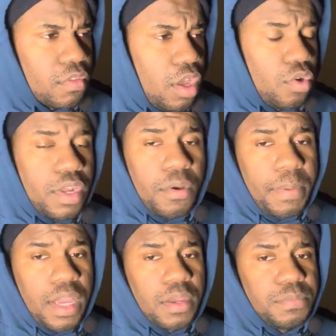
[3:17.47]
Odell
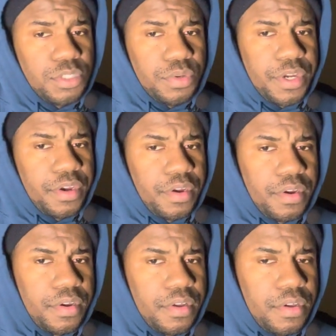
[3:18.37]
Beckham Jr.,
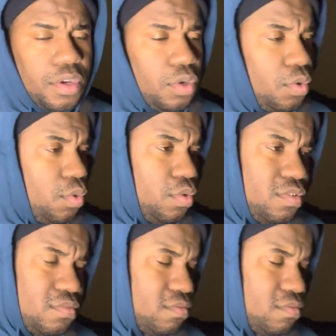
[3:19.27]
who